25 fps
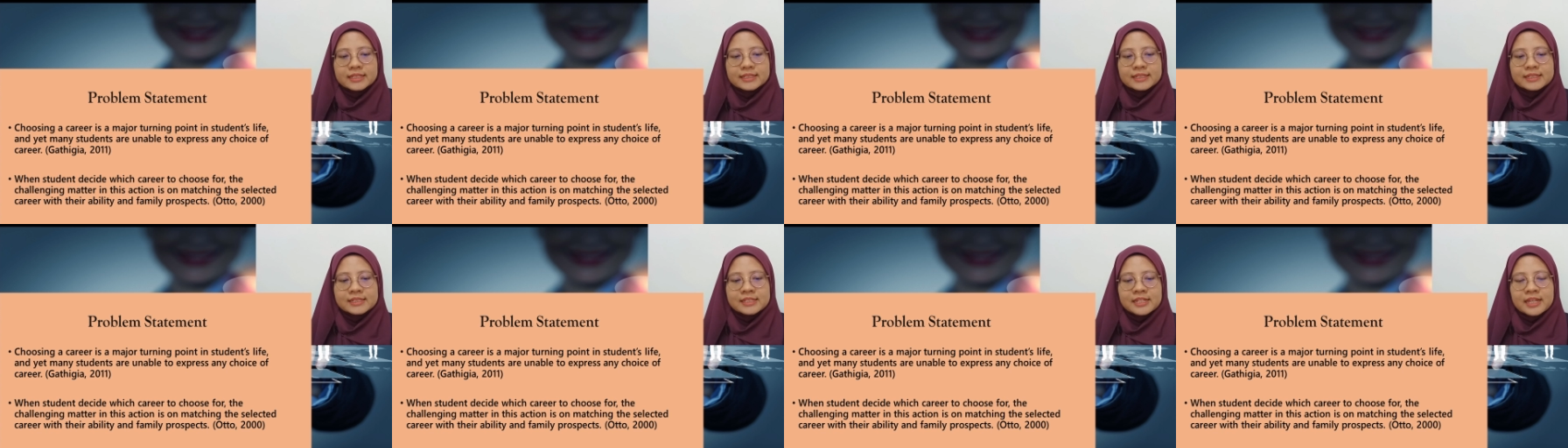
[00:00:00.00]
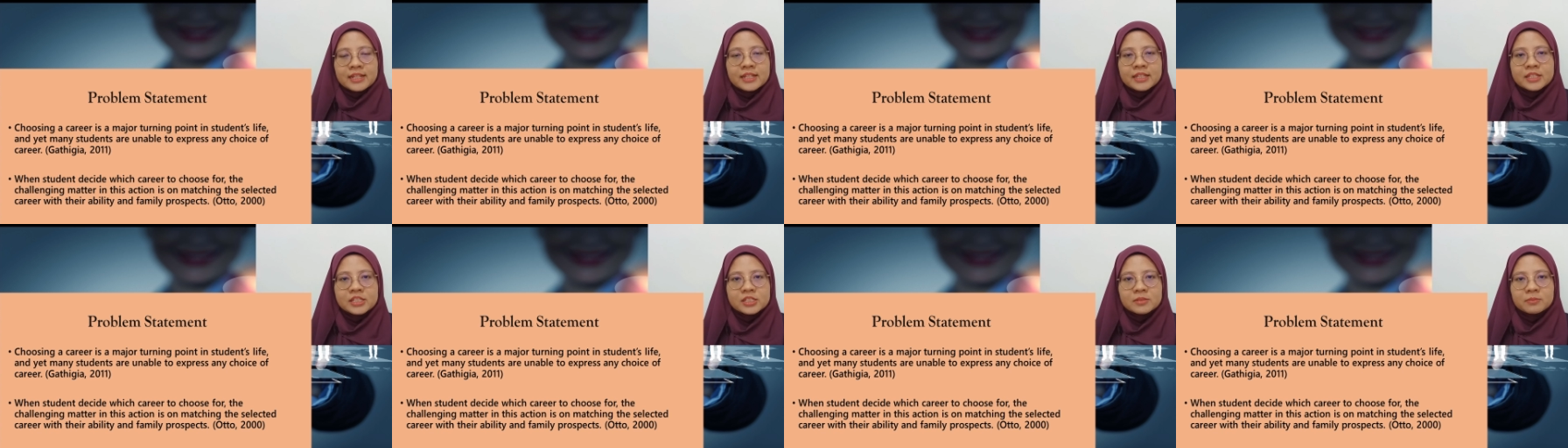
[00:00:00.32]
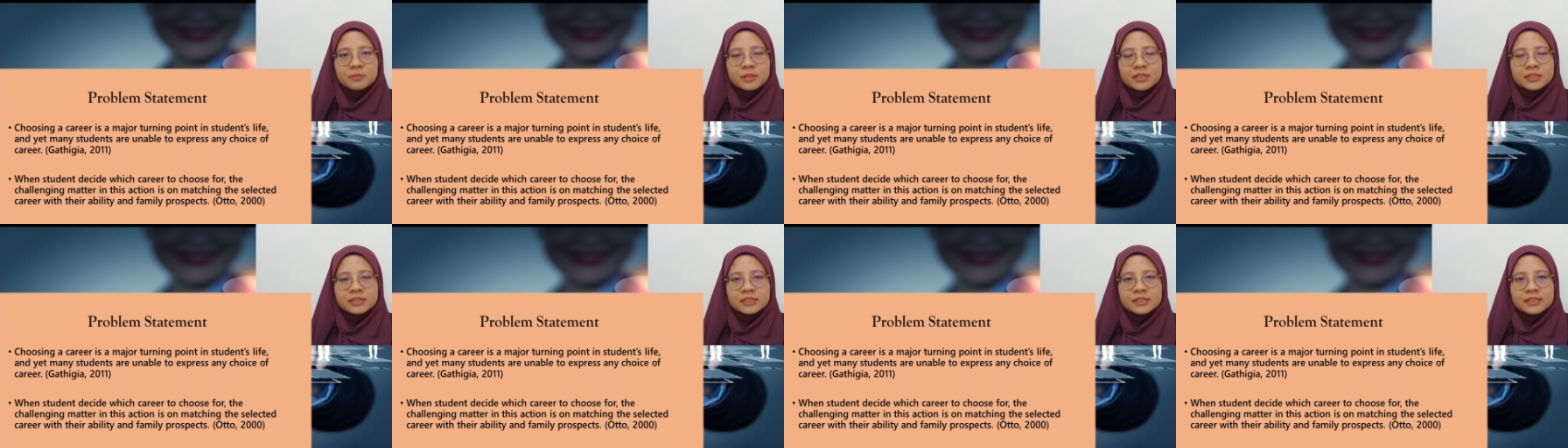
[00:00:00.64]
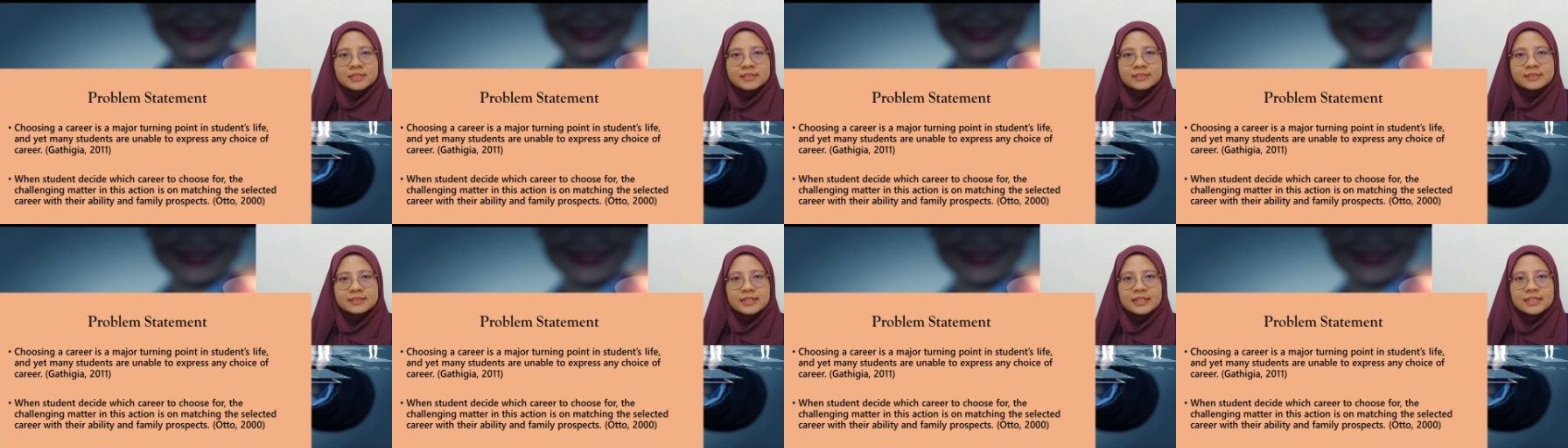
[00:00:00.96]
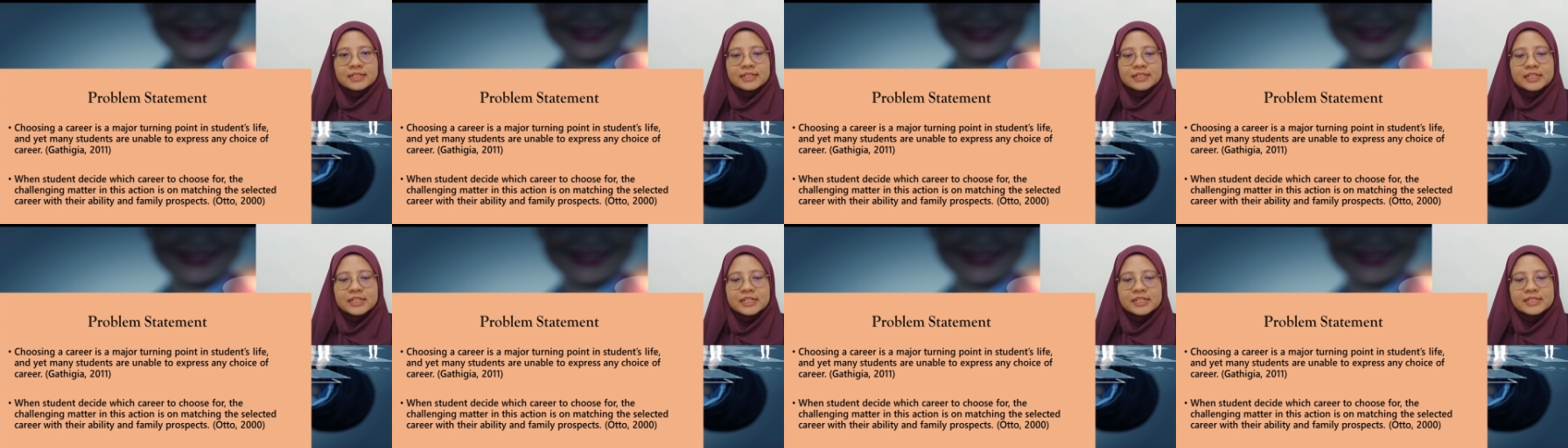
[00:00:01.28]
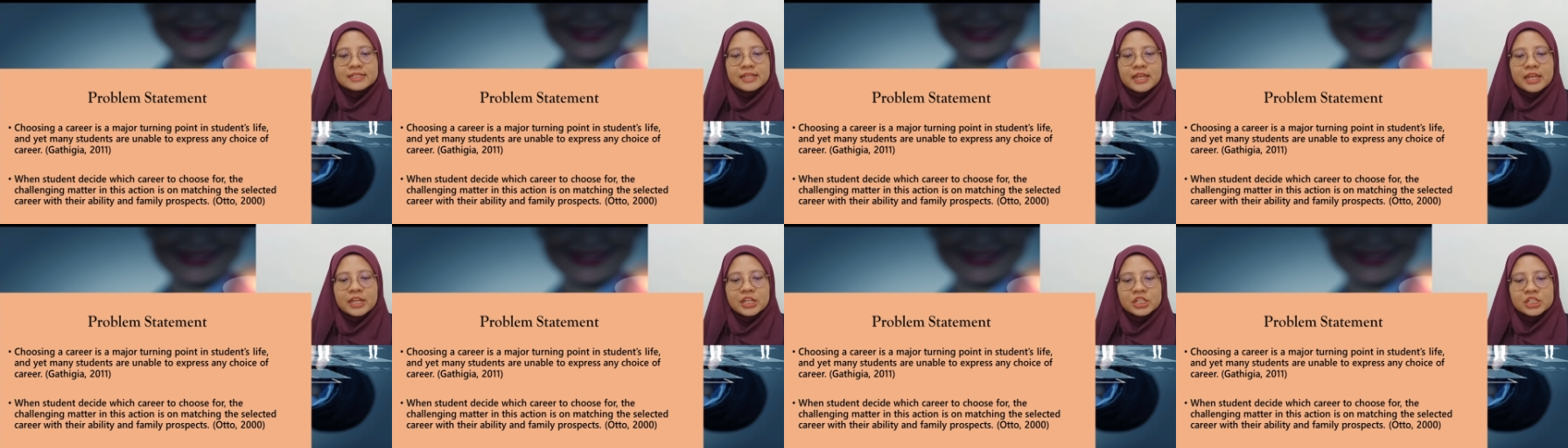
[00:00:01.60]
the challenging matters in
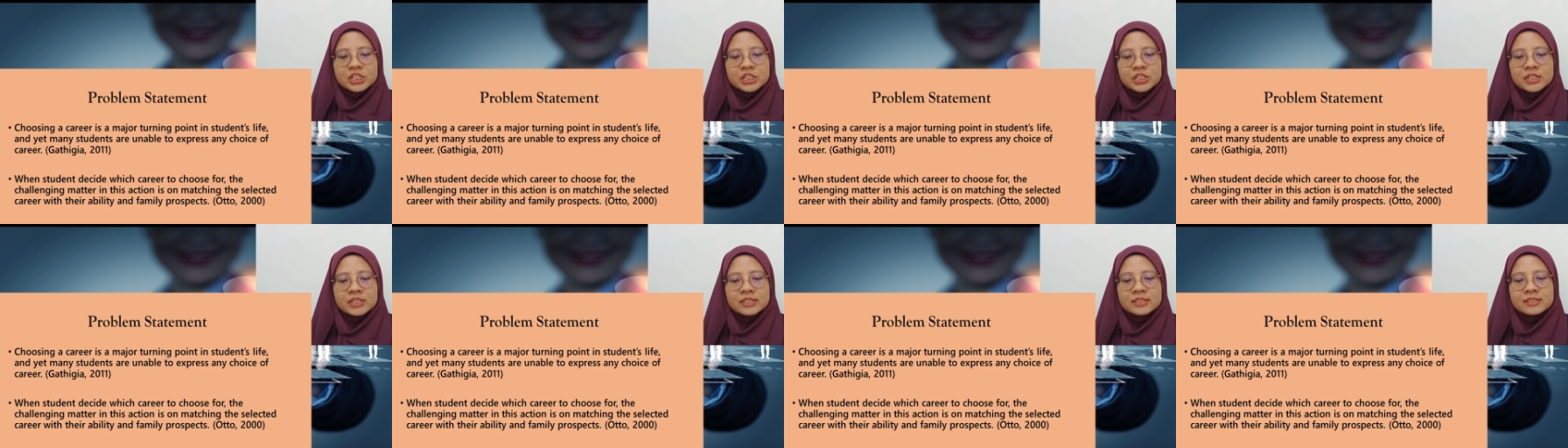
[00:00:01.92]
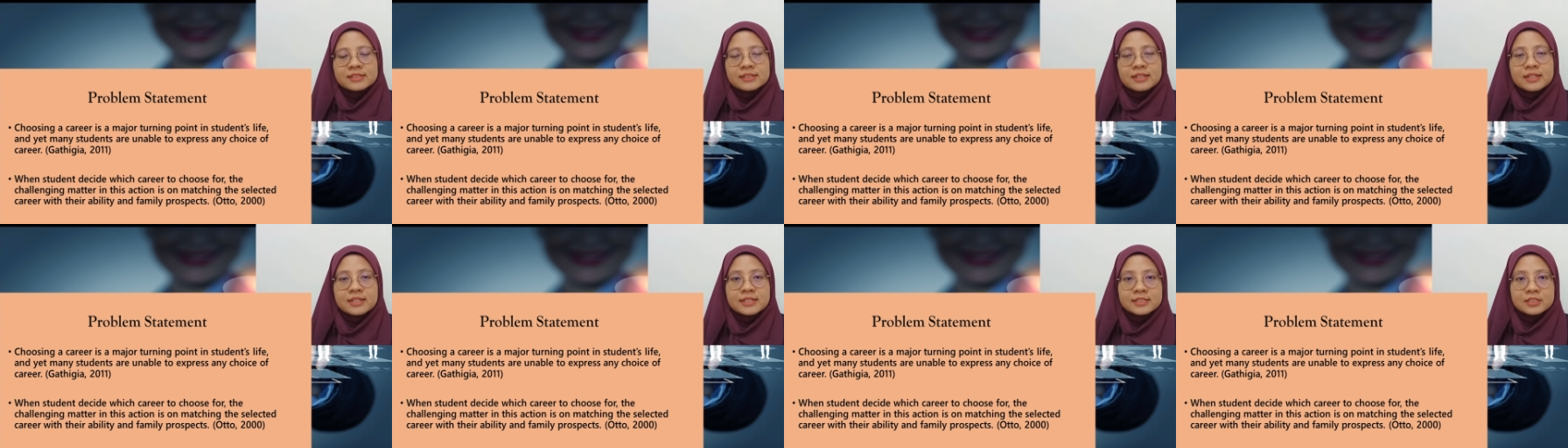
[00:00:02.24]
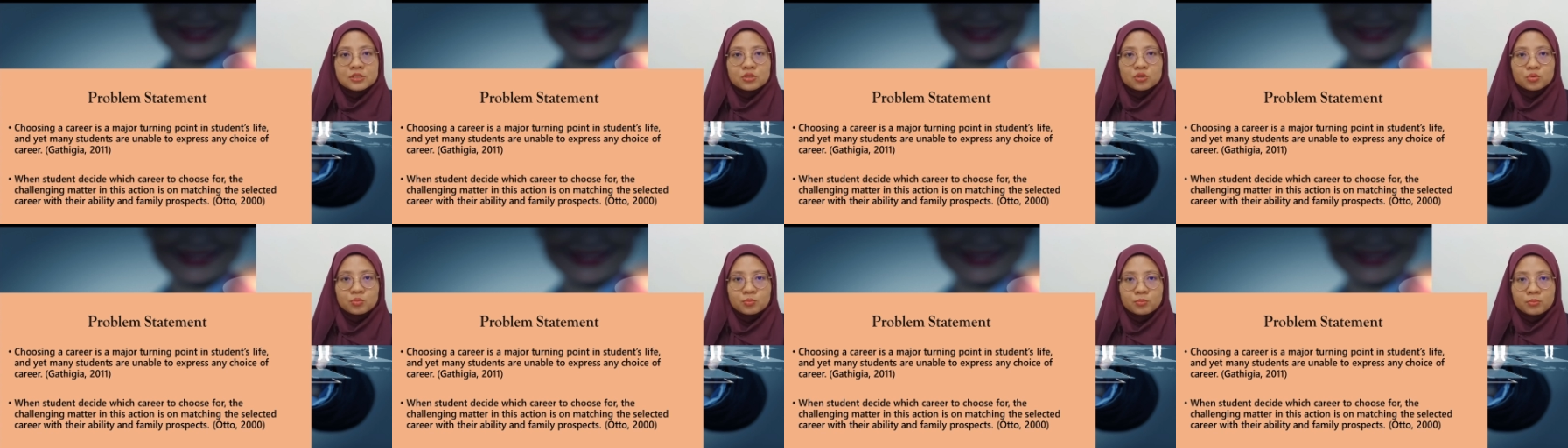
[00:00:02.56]
these actions is